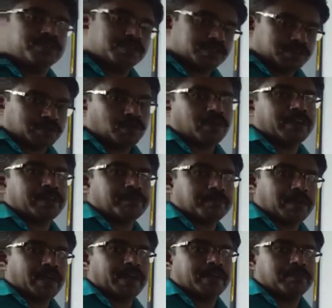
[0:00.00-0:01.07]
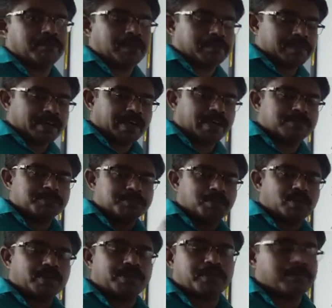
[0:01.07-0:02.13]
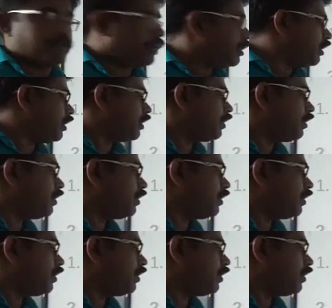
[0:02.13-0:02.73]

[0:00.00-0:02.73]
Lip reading: it is already planned. Maybe I have spoken to my